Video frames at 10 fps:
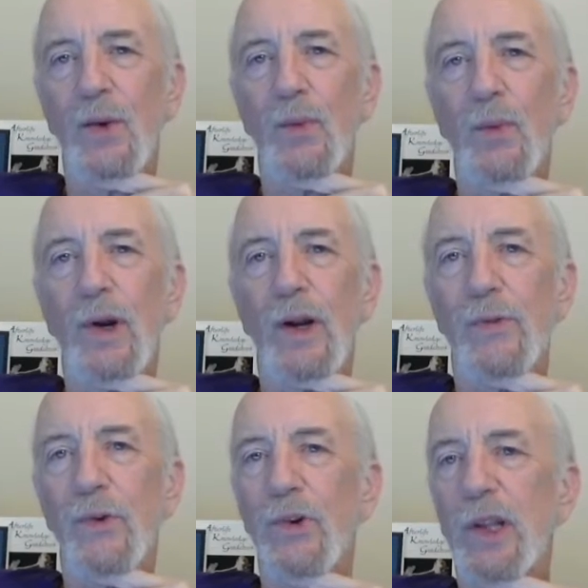when the
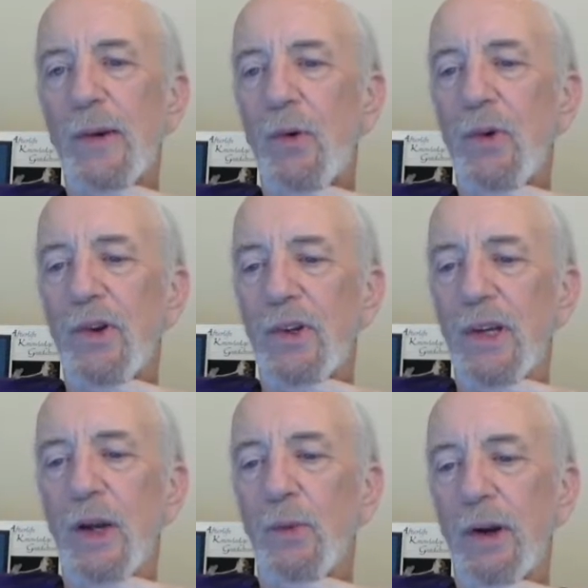first time I went to
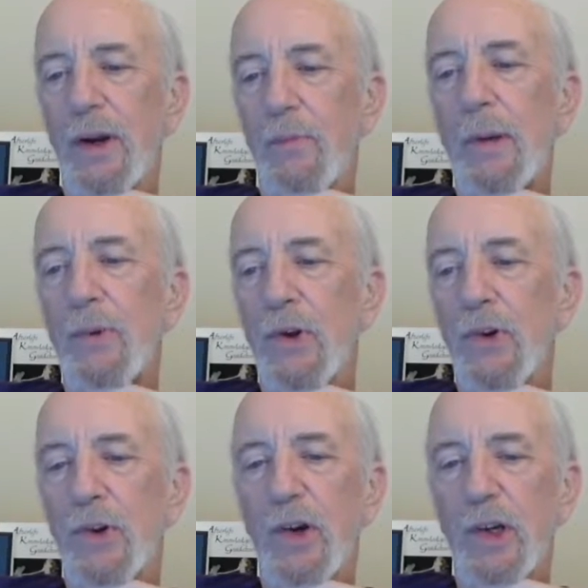Gateway, people are
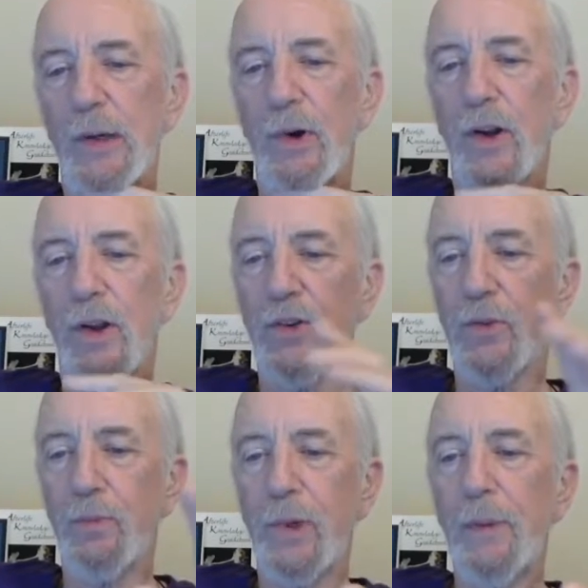talking about all these
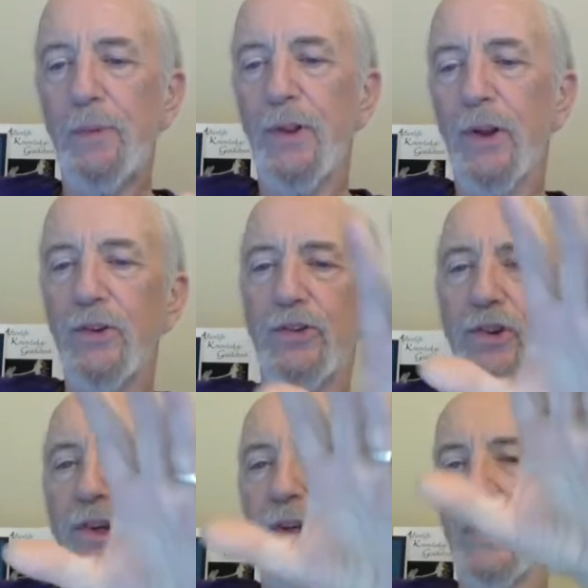people they're
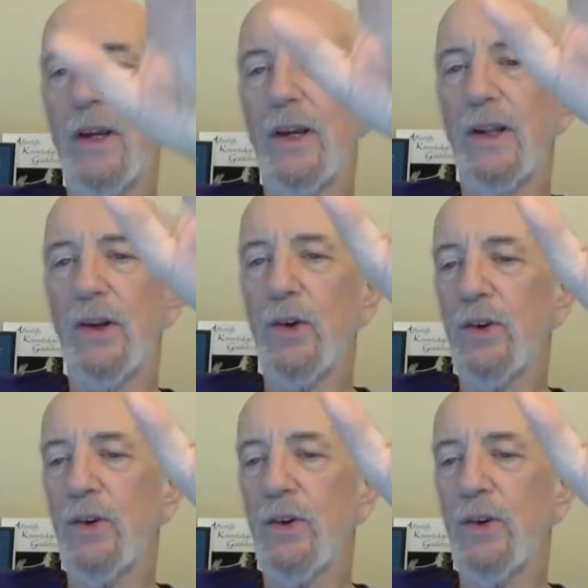seeing and their